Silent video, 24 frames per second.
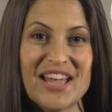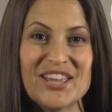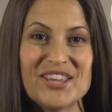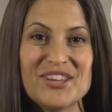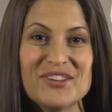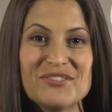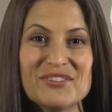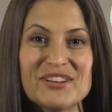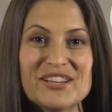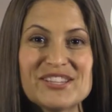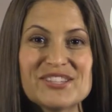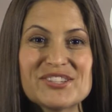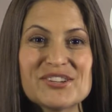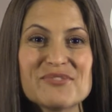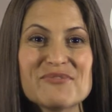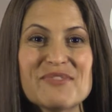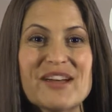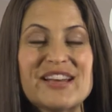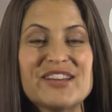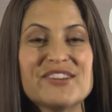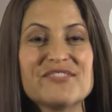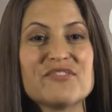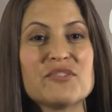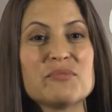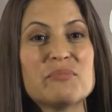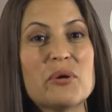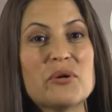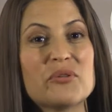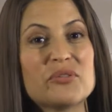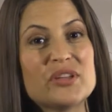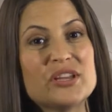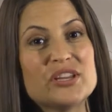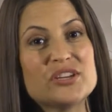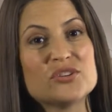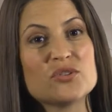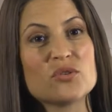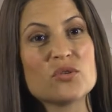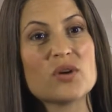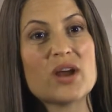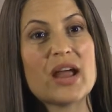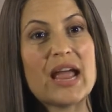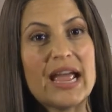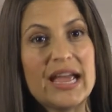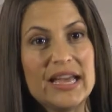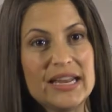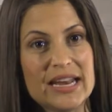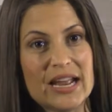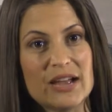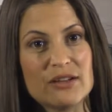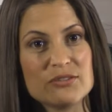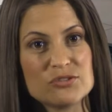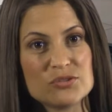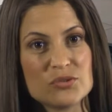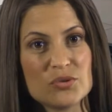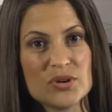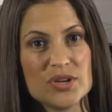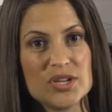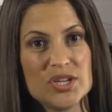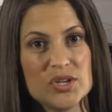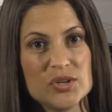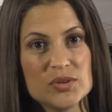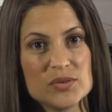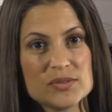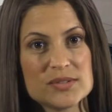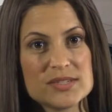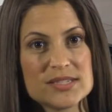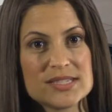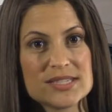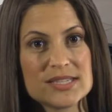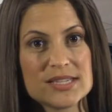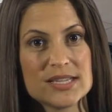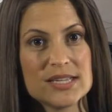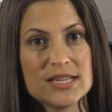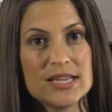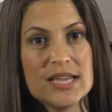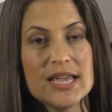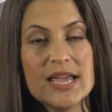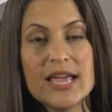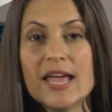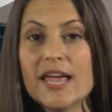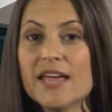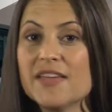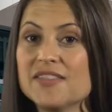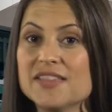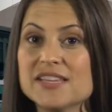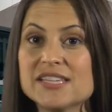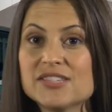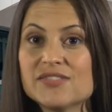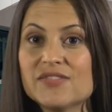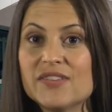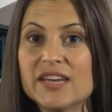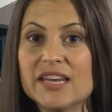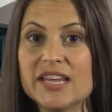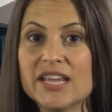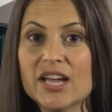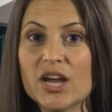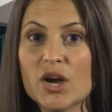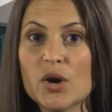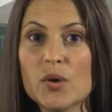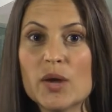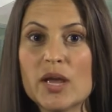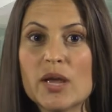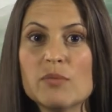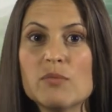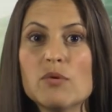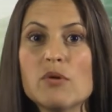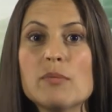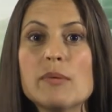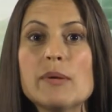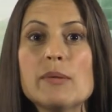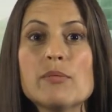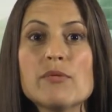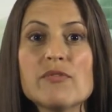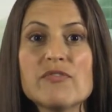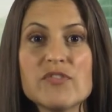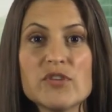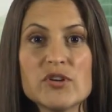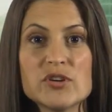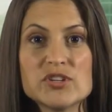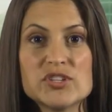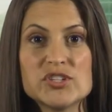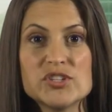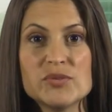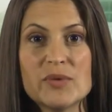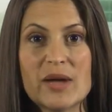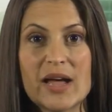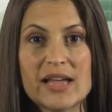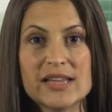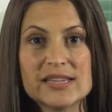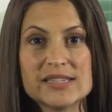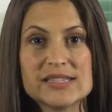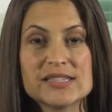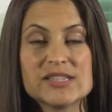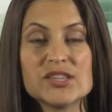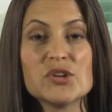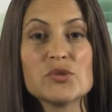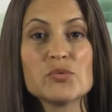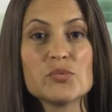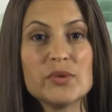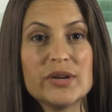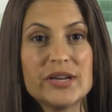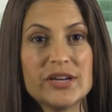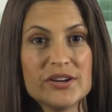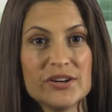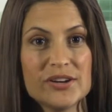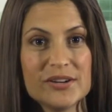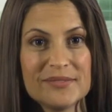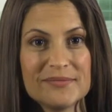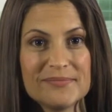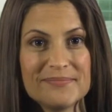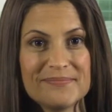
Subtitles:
Units are rated for both indoor and outdoor use. In this video, it will be referred to as the reader.